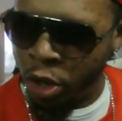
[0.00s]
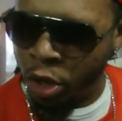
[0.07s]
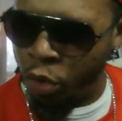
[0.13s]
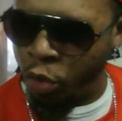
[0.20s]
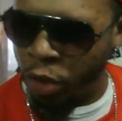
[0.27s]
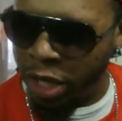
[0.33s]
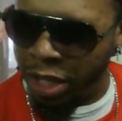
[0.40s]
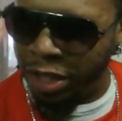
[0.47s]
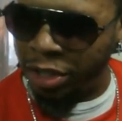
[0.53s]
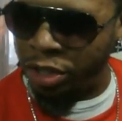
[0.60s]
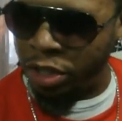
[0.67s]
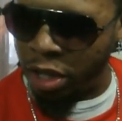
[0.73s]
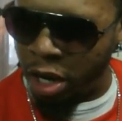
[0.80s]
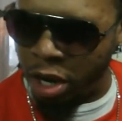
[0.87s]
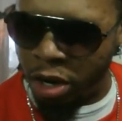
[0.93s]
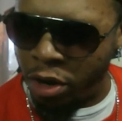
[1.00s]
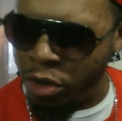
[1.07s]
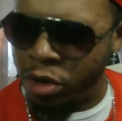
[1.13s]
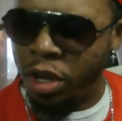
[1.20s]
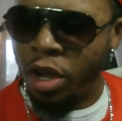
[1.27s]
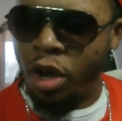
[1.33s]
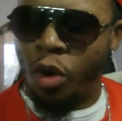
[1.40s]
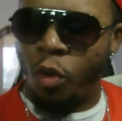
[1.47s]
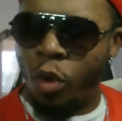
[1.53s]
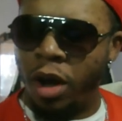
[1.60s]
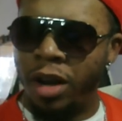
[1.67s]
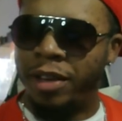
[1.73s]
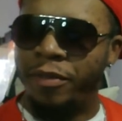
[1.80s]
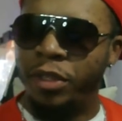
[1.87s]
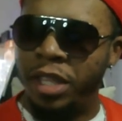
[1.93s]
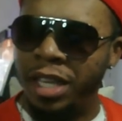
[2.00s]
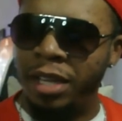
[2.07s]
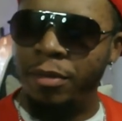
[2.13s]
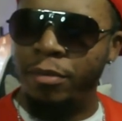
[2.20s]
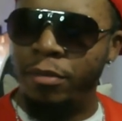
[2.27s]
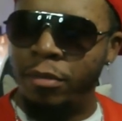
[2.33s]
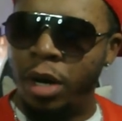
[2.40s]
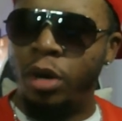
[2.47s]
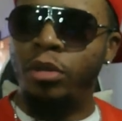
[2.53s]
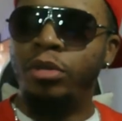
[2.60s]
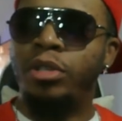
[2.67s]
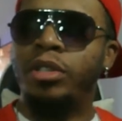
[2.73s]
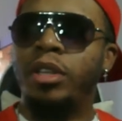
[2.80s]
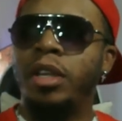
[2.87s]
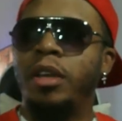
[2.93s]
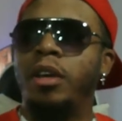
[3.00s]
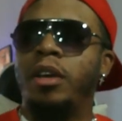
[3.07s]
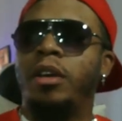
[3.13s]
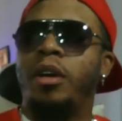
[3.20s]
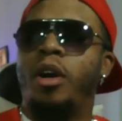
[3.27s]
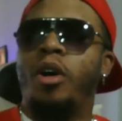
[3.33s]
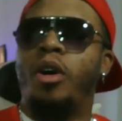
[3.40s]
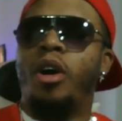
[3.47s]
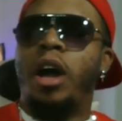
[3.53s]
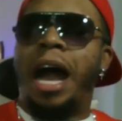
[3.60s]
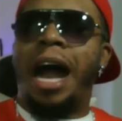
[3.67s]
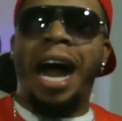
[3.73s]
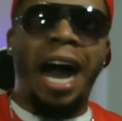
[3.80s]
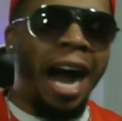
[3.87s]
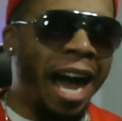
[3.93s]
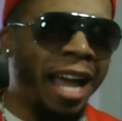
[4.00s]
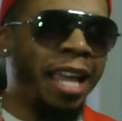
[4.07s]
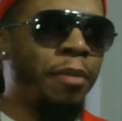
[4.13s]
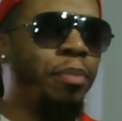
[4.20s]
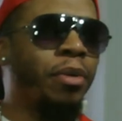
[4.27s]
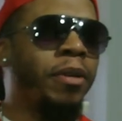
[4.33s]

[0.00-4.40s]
we saw one of the most hype,